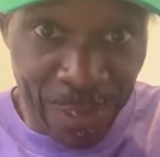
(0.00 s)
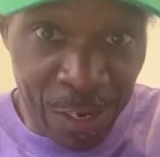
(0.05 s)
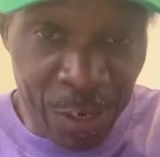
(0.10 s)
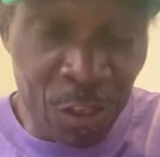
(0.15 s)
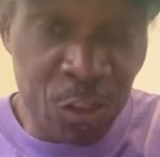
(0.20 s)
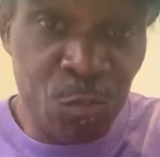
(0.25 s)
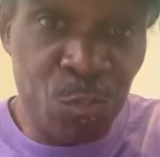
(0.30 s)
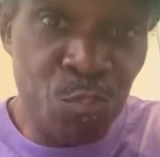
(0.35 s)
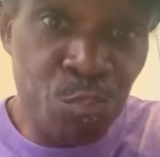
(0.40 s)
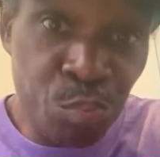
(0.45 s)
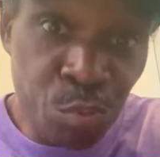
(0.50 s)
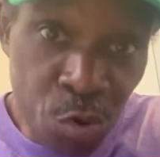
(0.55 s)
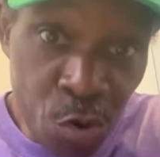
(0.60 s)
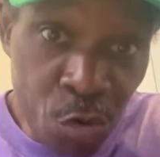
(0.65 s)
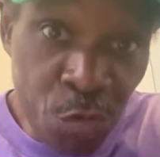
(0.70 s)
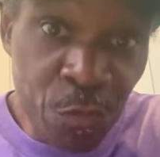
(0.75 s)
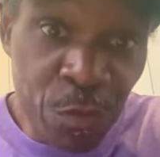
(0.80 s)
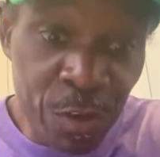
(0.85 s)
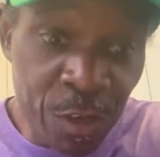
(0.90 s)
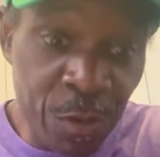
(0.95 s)
and it's
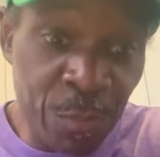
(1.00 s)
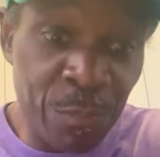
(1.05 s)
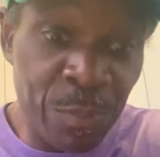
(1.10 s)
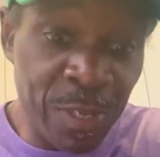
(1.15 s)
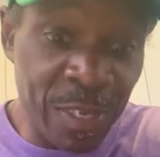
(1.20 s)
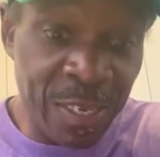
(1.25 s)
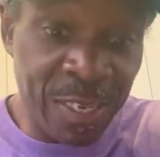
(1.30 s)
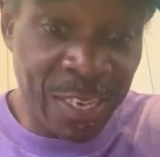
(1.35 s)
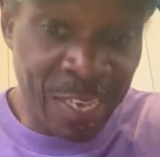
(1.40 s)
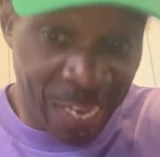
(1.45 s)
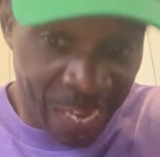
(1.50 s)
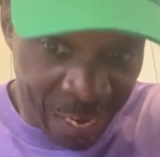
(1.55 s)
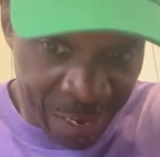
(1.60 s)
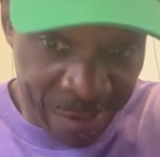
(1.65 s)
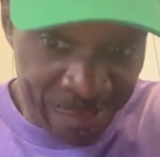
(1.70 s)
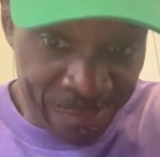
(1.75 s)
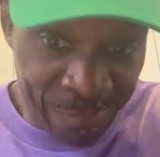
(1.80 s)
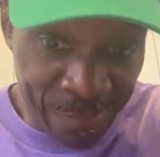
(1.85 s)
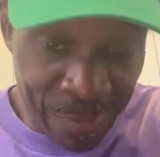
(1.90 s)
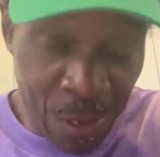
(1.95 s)
proven to be
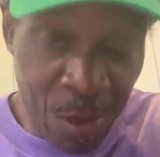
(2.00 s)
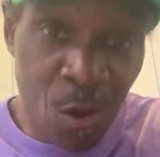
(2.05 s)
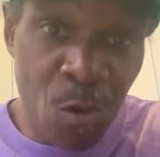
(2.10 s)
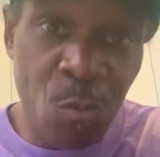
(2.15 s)
cap,